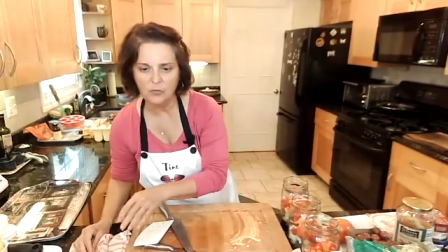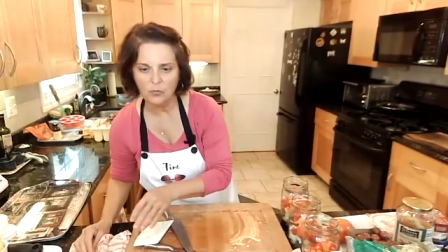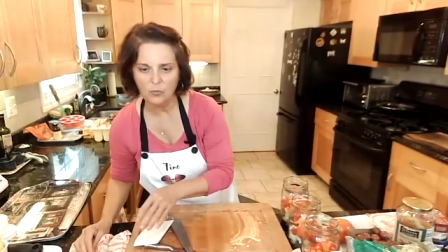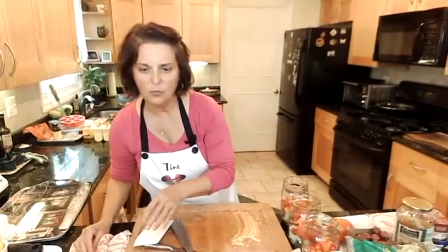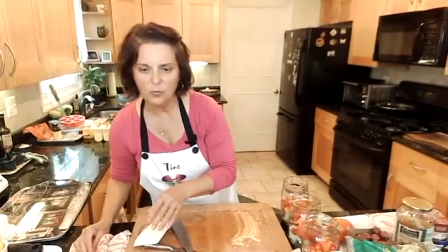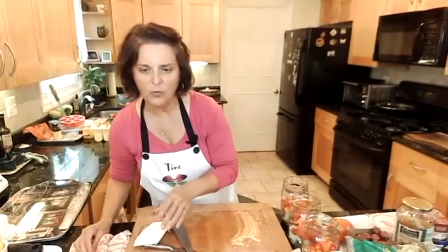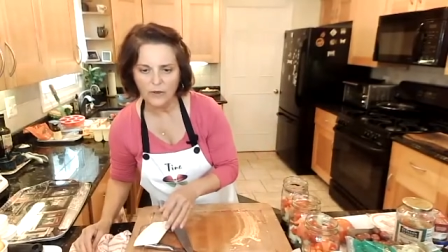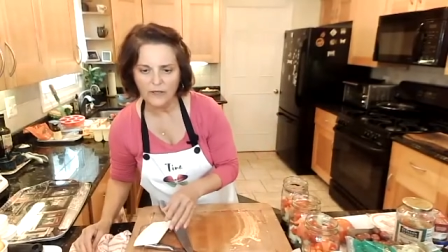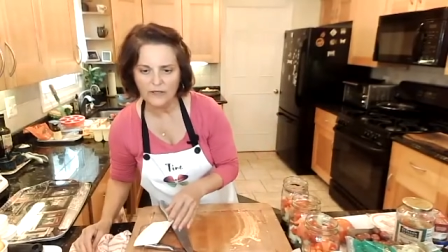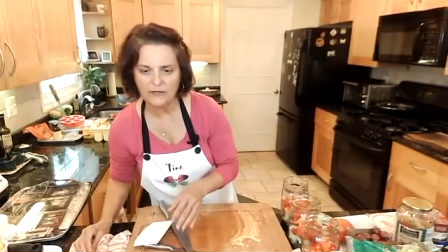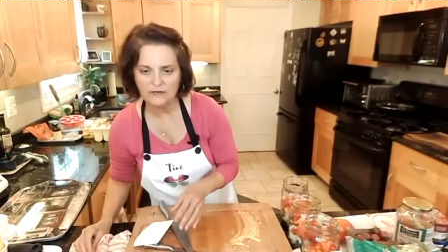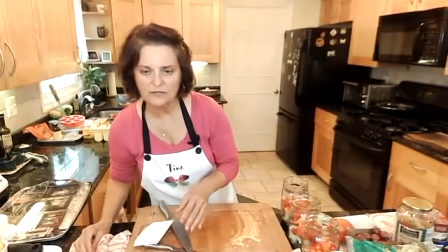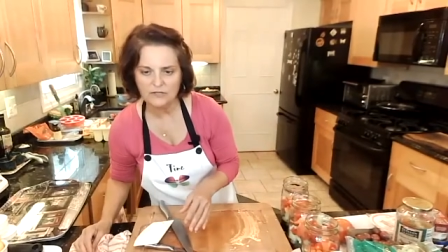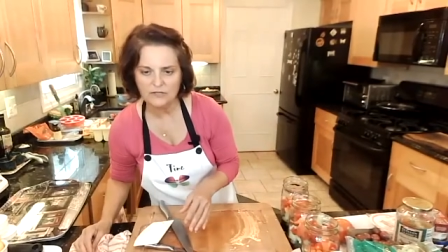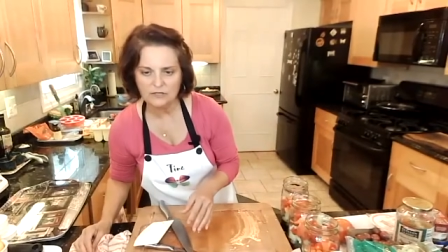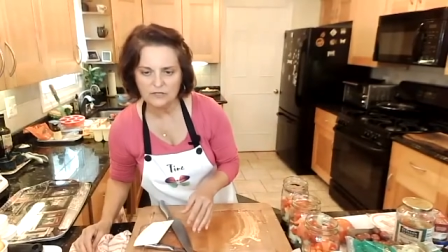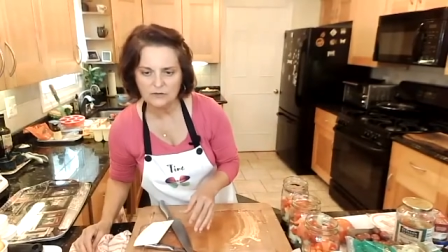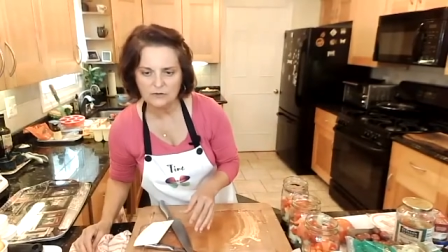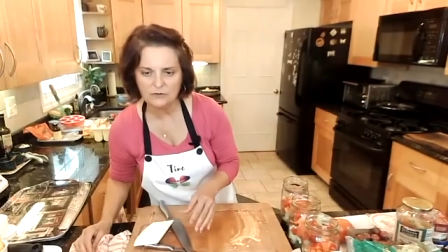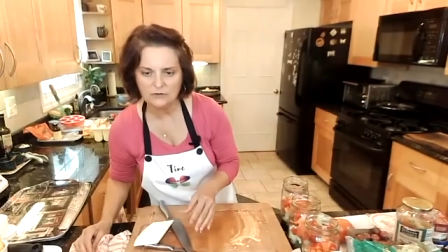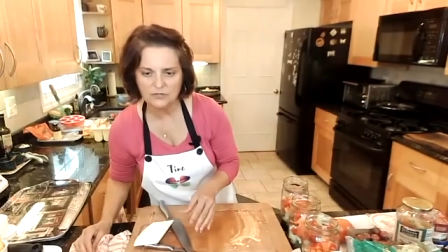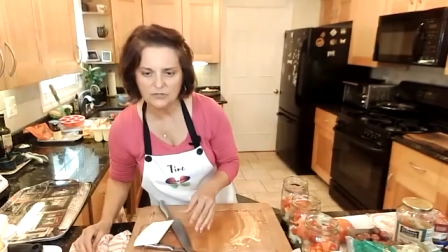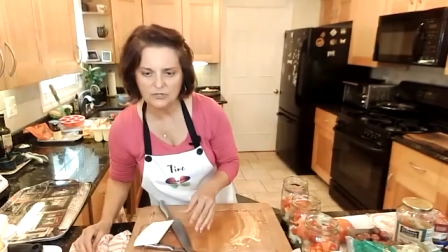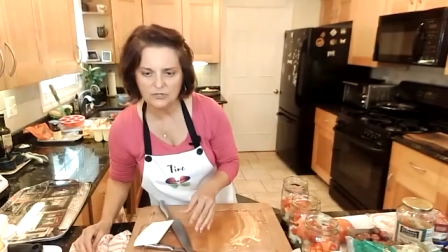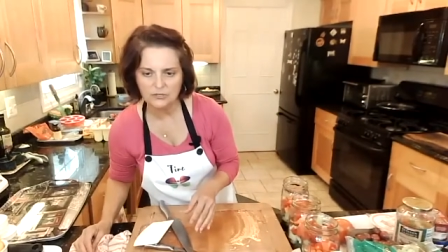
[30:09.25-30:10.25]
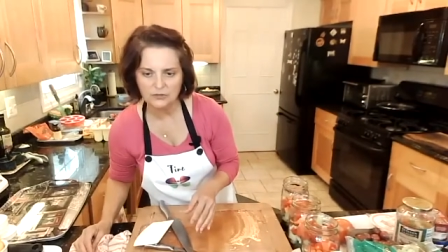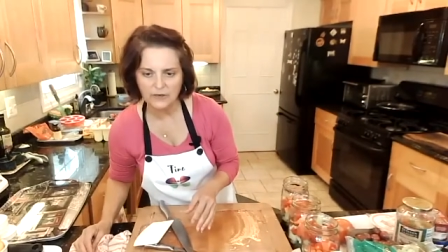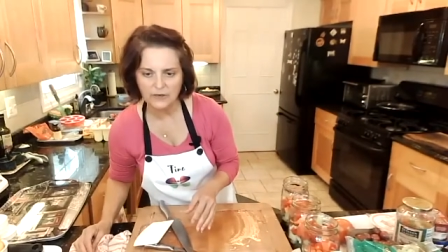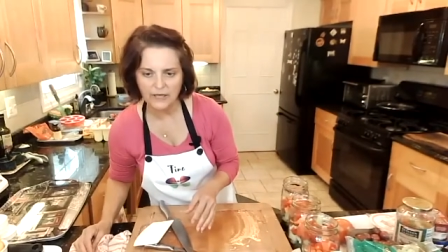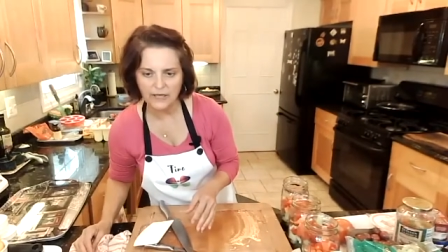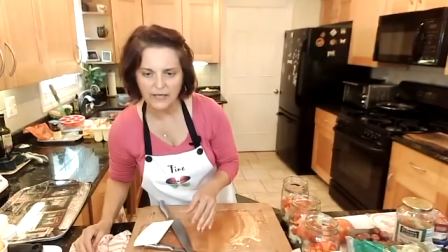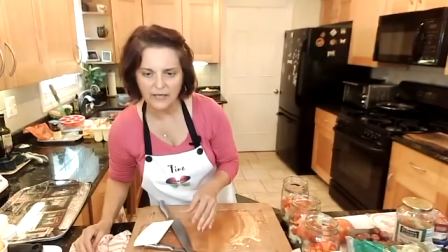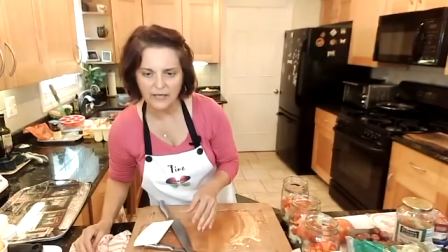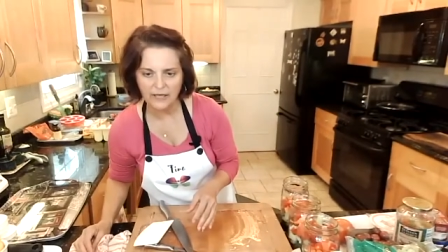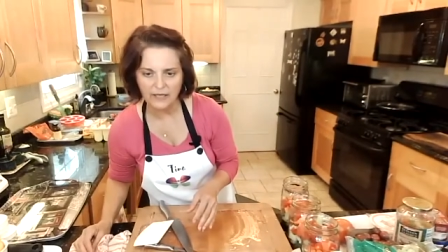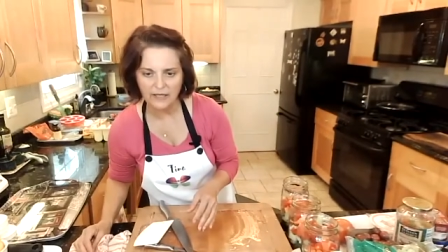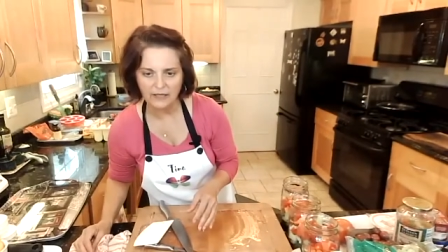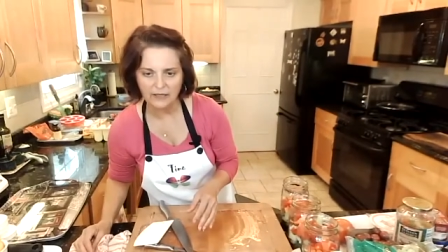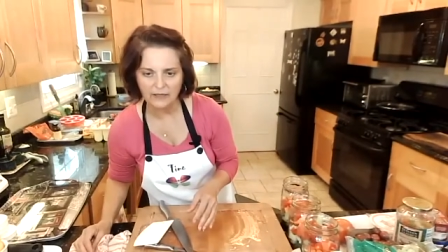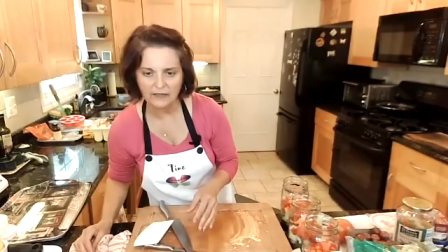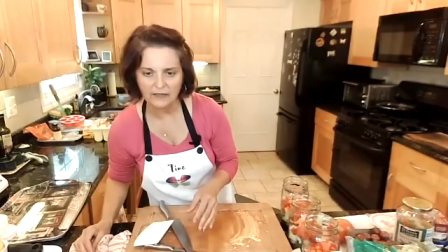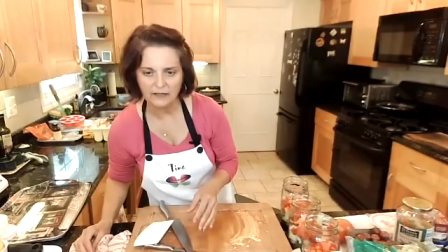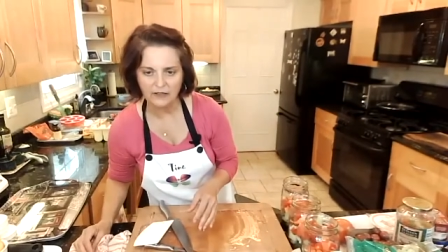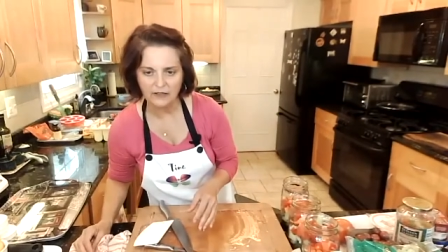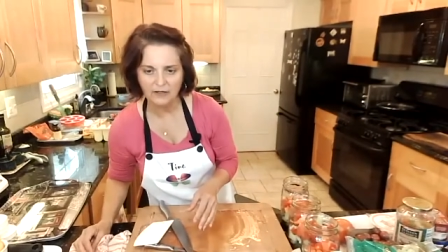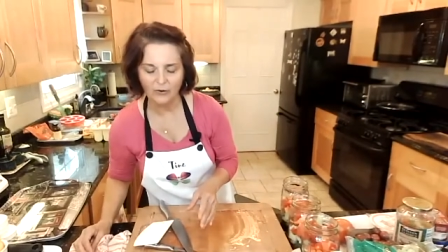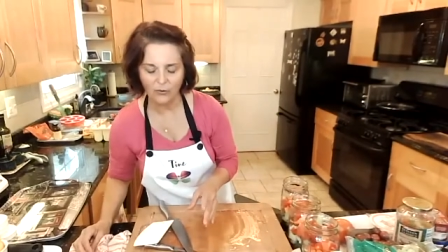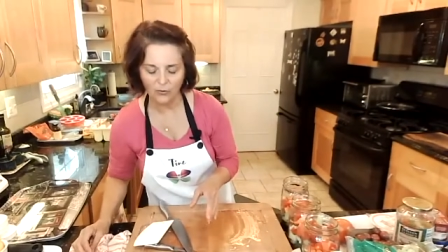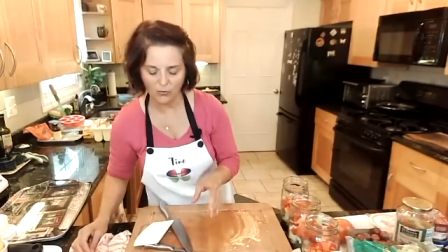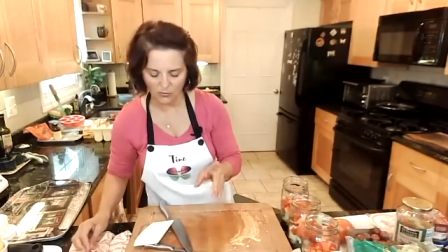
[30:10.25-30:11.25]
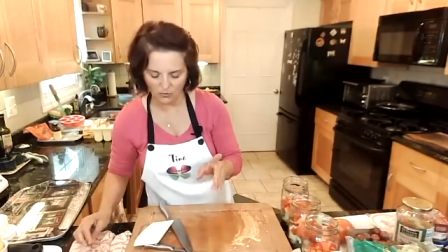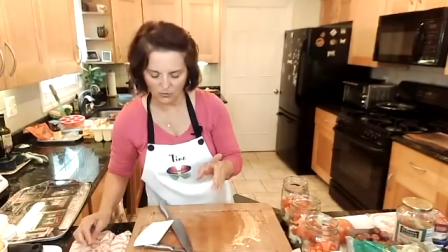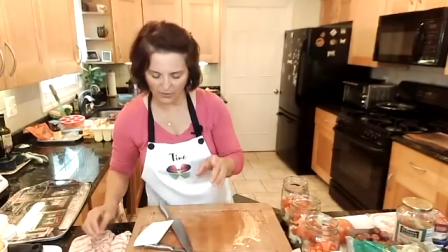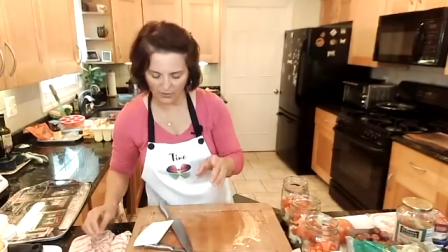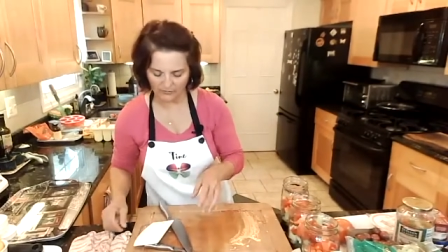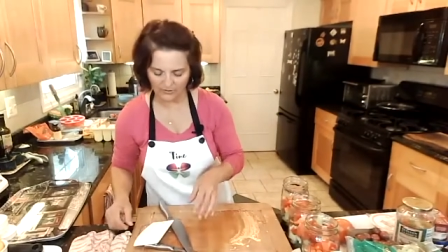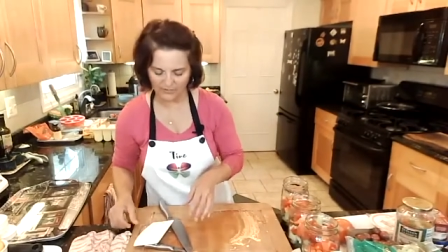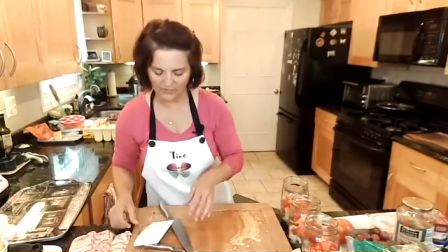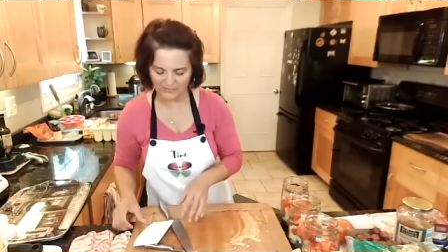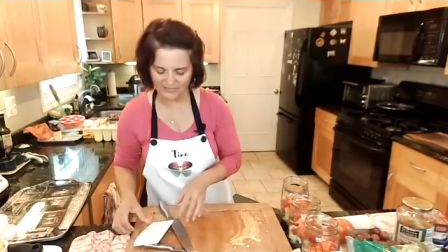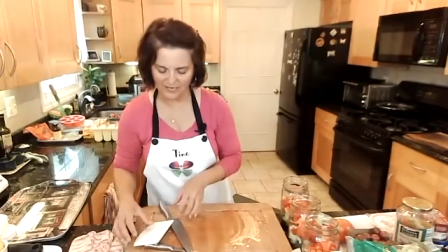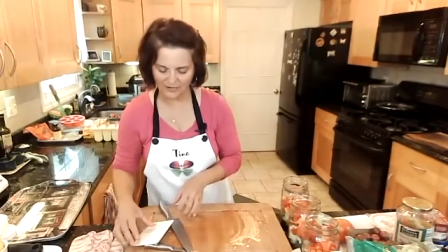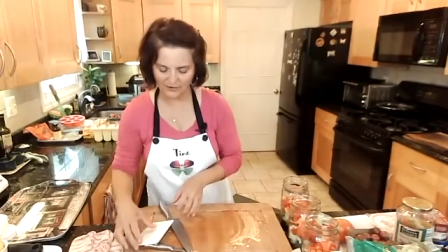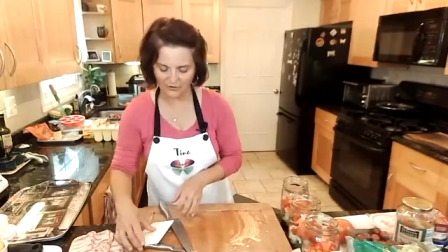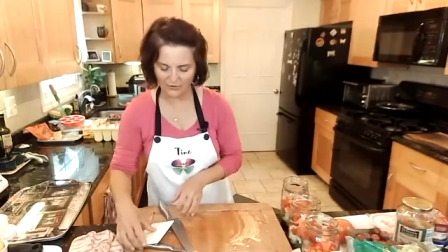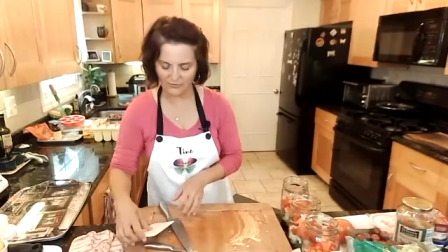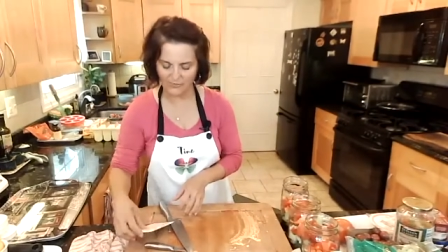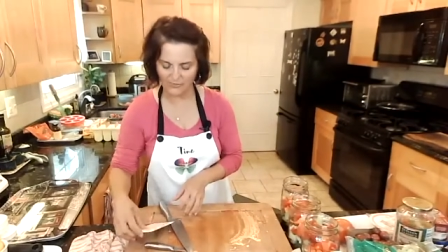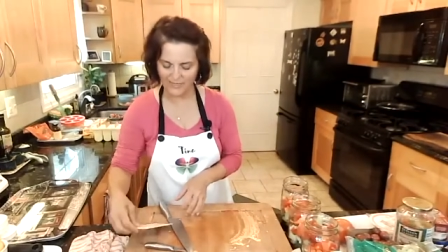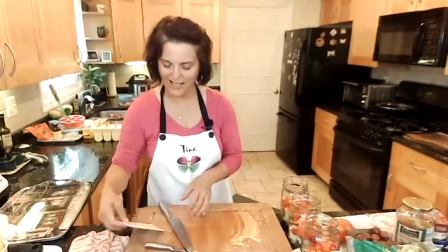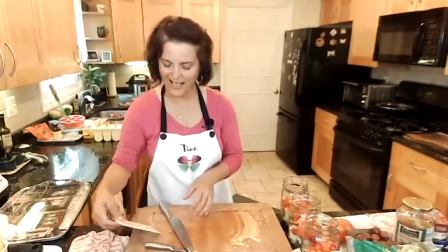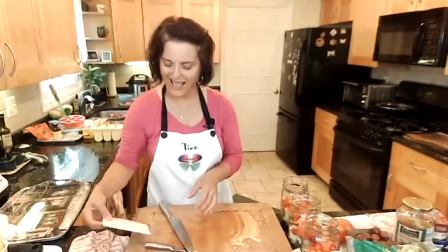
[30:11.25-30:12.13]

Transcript: When do you do egg? Oh, I'm gonna tell you that.